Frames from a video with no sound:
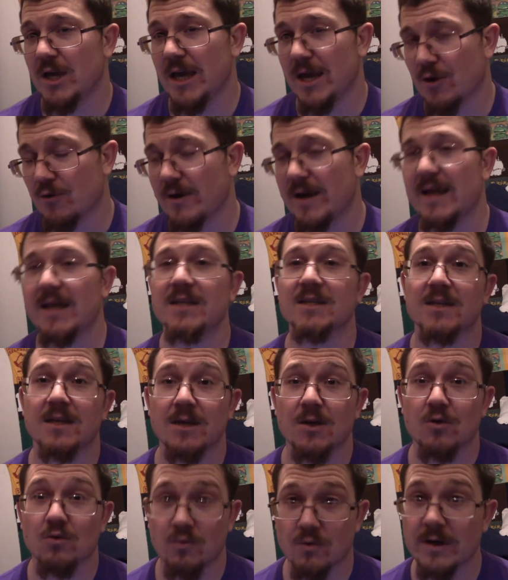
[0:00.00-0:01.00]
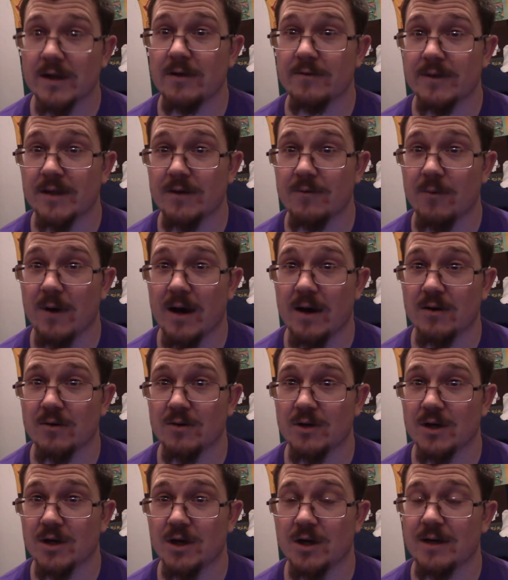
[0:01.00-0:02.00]
Ingredients, really, really well,
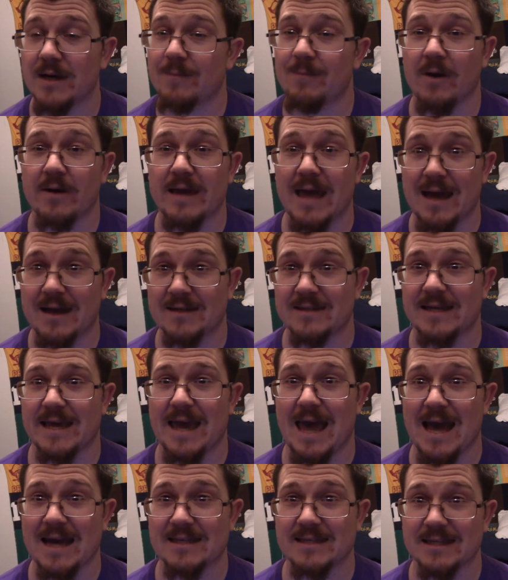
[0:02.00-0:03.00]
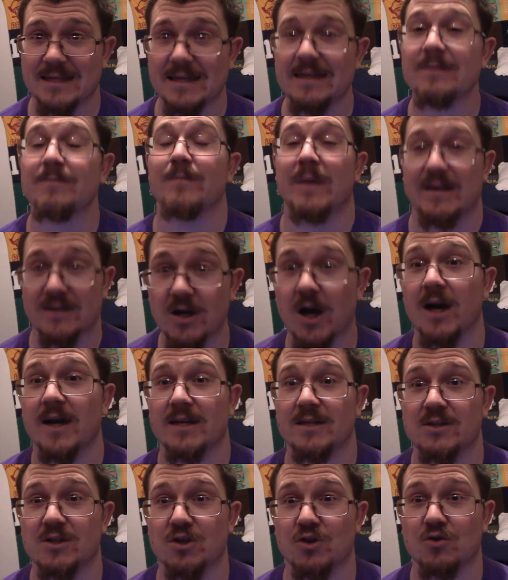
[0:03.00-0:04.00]
good. I probably say excellent. My
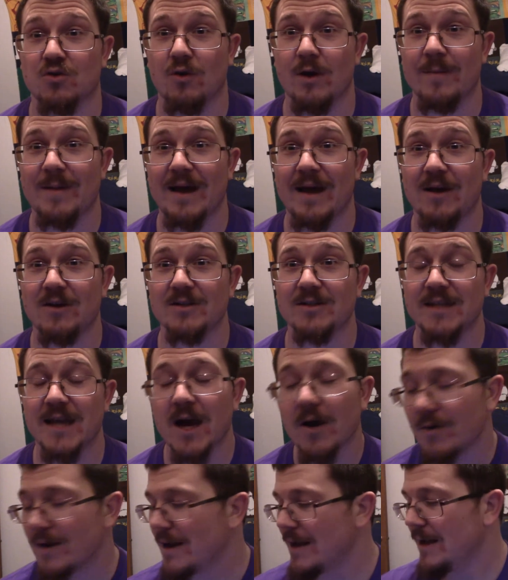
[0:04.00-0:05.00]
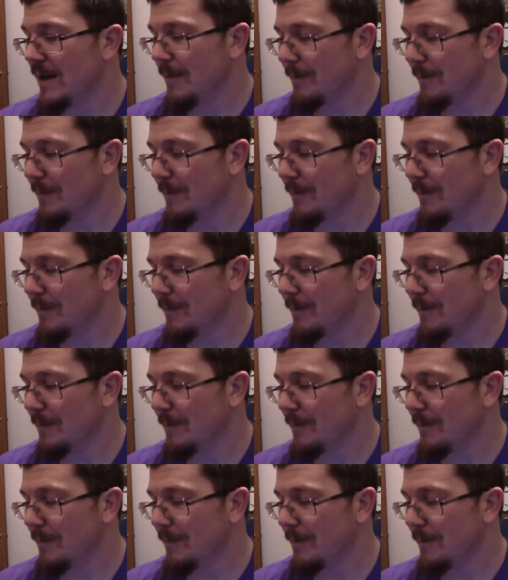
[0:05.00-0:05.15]
dog is destroying my house now.